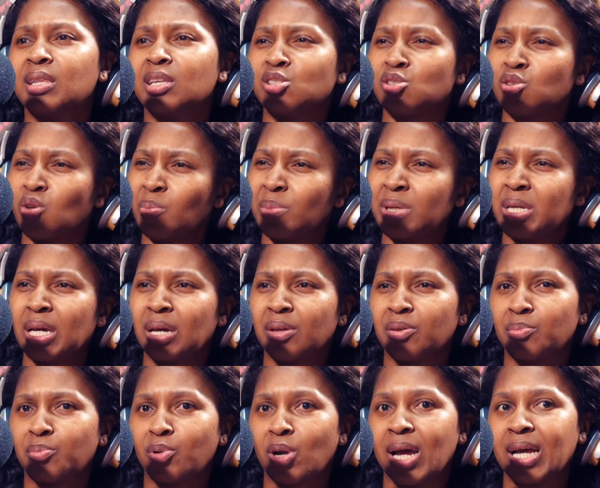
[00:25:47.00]
There's so many
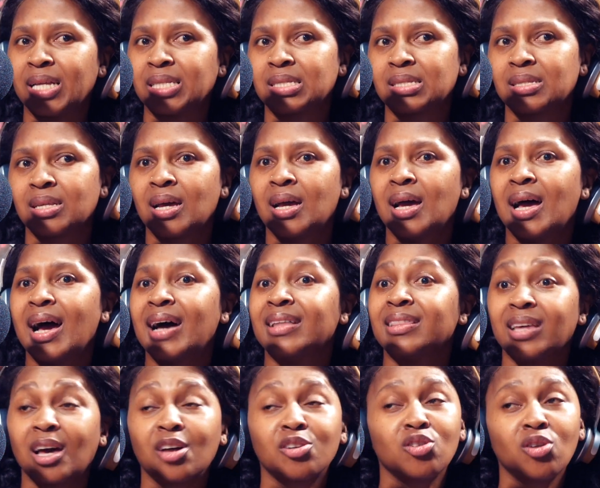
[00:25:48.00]
other brands,
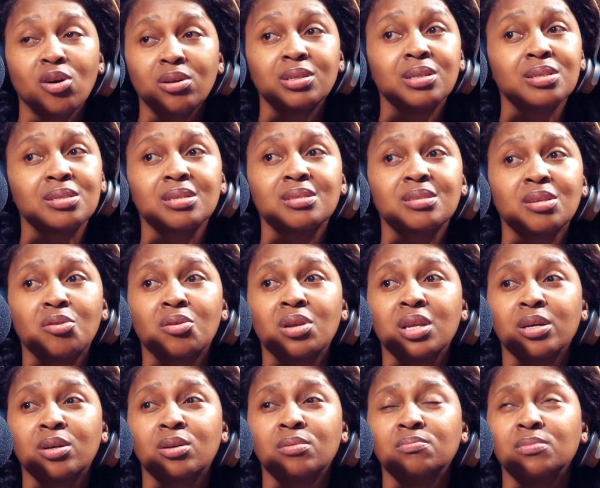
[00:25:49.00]
and they are not
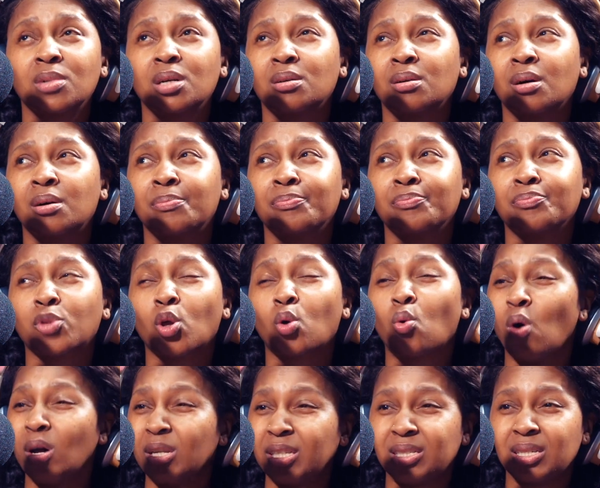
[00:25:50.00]
necessarily
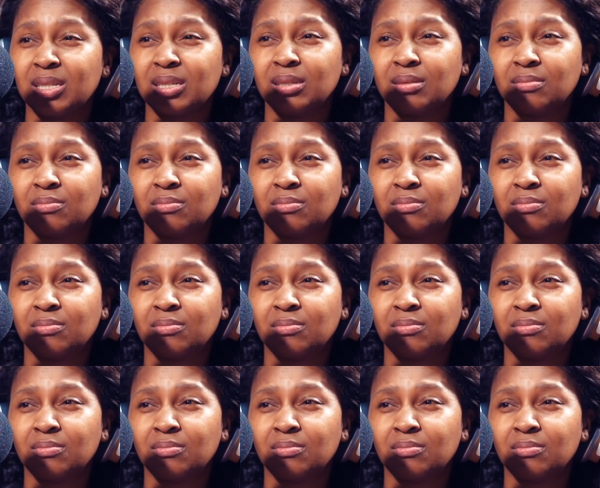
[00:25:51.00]
quality.